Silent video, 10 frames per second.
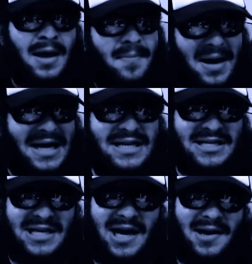But as I
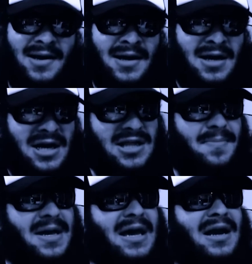said in the
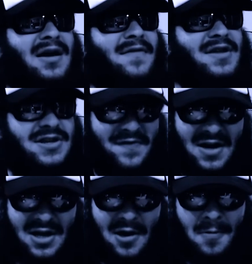beginning of this
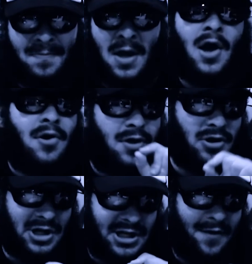video,
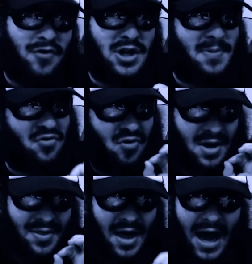there's a difference
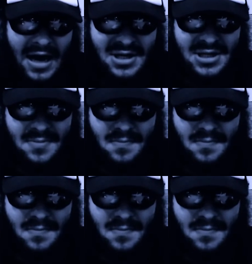between that